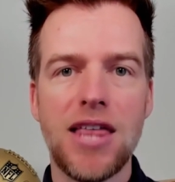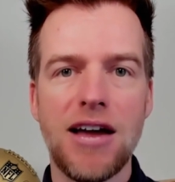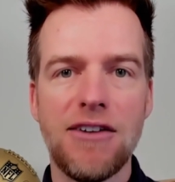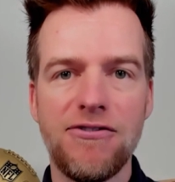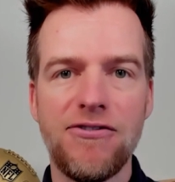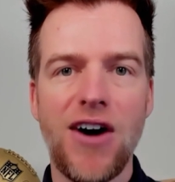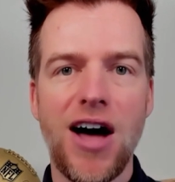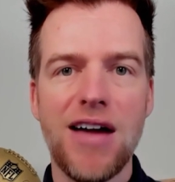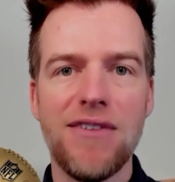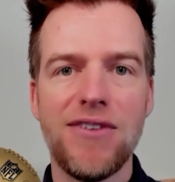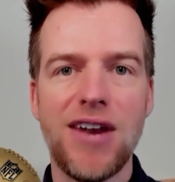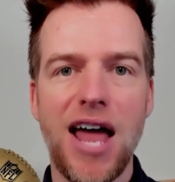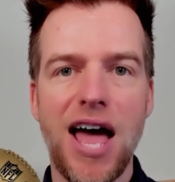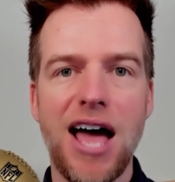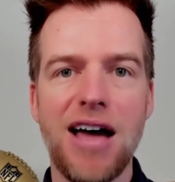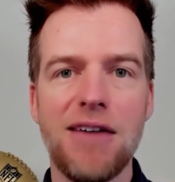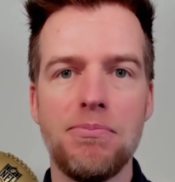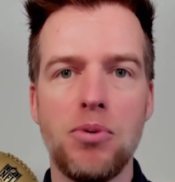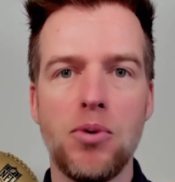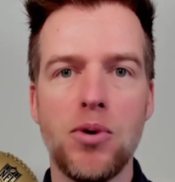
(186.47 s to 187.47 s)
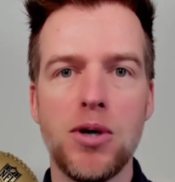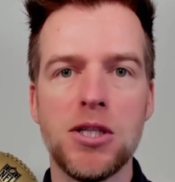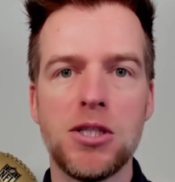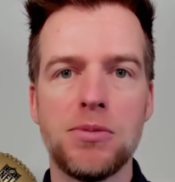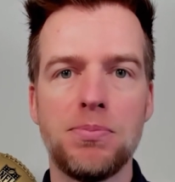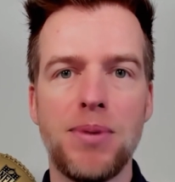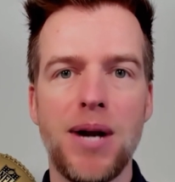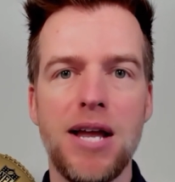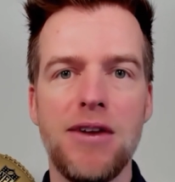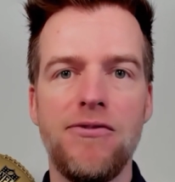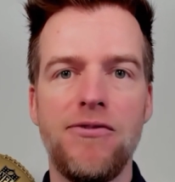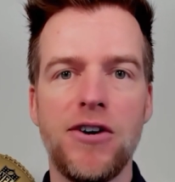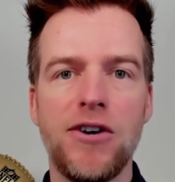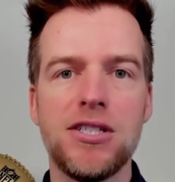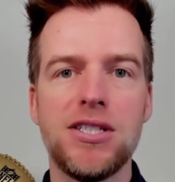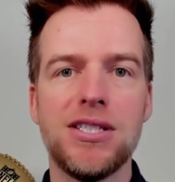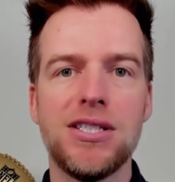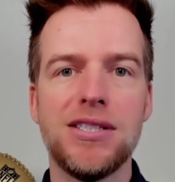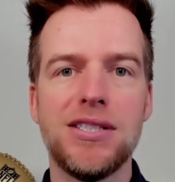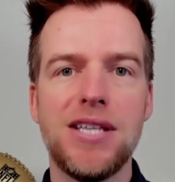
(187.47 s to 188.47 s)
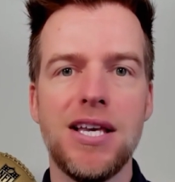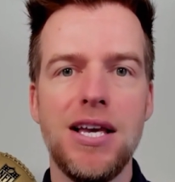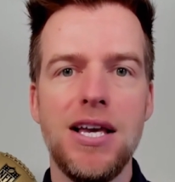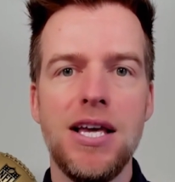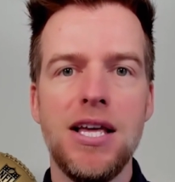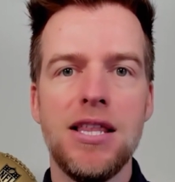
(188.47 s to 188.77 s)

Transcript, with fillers: that five and a half point spread versus